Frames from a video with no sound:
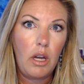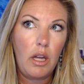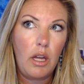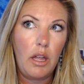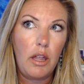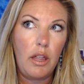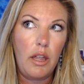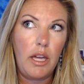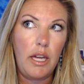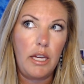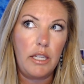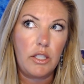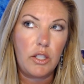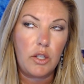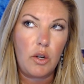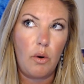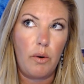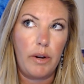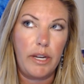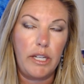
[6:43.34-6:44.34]
it's
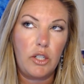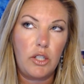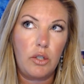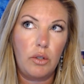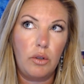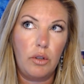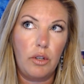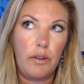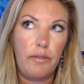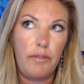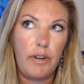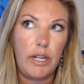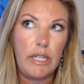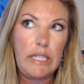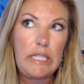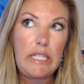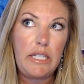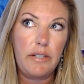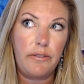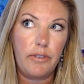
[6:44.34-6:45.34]
going to look very
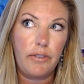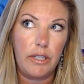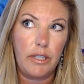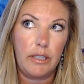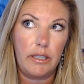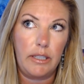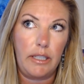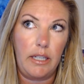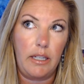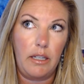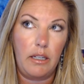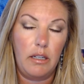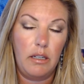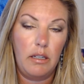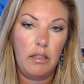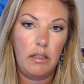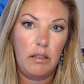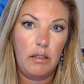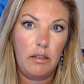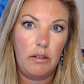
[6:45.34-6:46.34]
differently
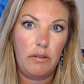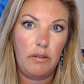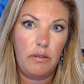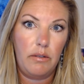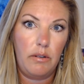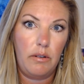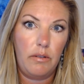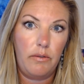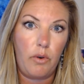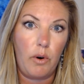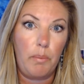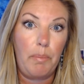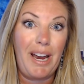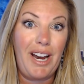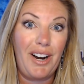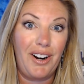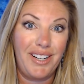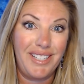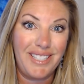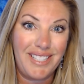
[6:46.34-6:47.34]
for
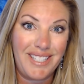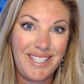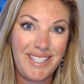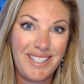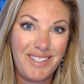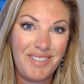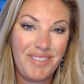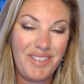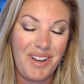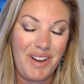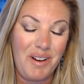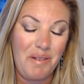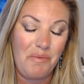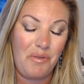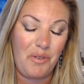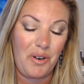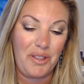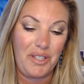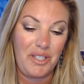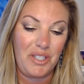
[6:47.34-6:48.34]
parents um, for
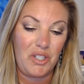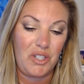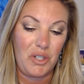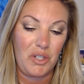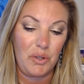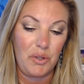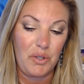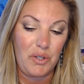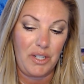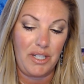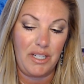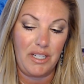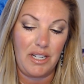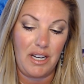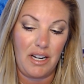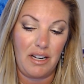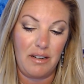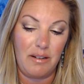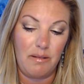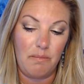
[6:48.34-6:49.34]
these children.
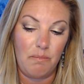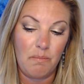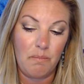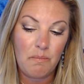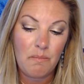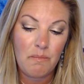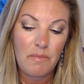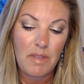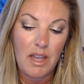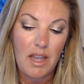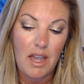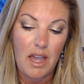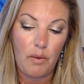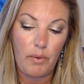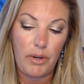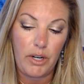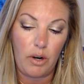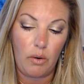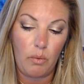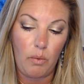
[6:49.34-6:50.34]
Um, and we
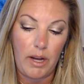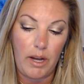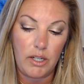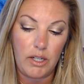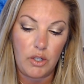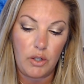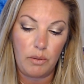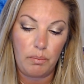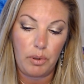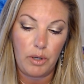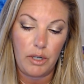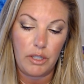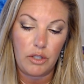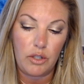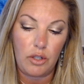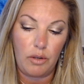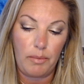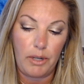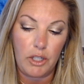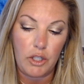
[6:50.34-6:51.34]
don't want to put so
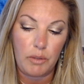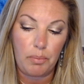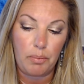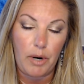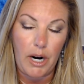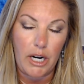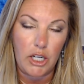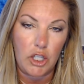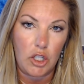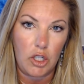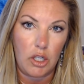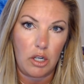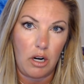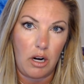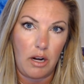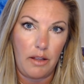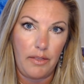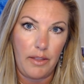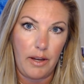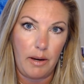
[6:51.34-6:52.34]
much pressure
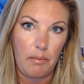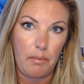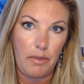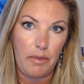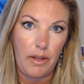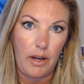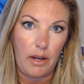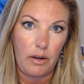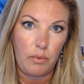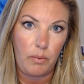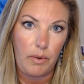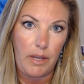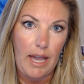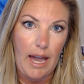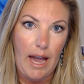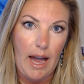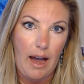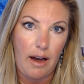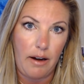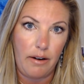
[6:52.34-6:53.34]
on them that we
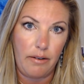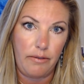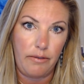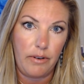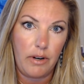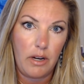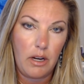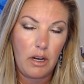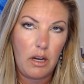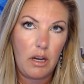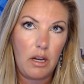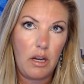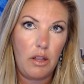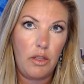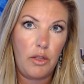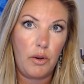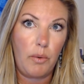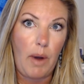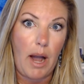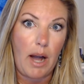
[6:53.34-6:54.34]
have
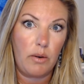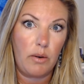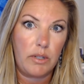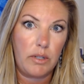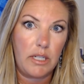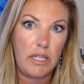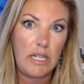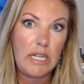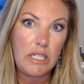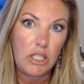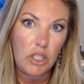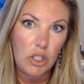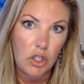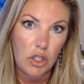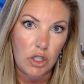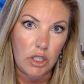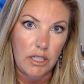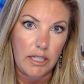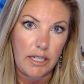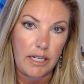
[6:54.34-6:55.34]
throughout
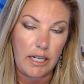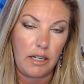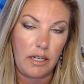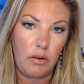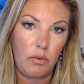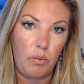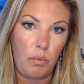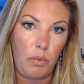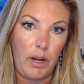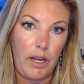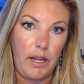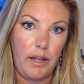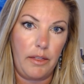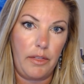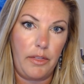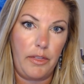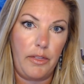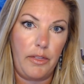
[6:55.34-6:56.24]
history with